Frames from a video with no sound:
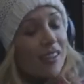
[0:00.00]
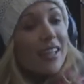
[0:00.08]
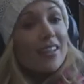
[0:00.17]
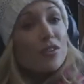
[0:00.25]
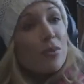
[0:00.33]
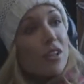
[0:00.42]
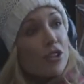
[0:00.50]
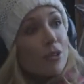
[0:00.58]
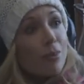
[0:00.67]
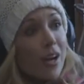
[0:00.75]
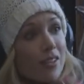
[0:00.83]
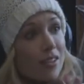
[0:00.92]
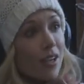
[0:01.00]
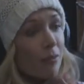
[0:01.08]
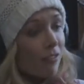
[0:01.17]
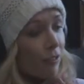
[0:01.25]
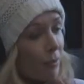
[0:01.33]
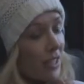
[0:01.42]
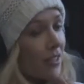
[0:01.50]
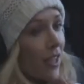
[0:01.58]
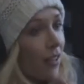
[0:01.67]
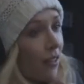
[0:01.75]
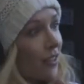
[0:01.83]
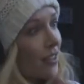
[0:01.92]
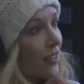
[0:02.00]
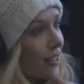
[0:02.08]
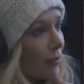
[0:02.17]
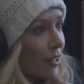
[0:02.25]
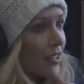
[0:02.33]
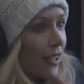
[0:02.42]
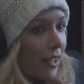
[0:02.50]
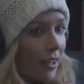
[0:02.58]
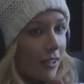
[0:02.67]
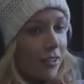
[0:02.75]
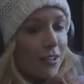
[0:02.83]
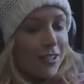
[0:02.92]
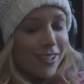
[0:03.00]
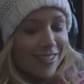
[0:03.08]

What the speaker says: Like, that's why it's surprising I'm up for best anal, because it's like my second anal scene.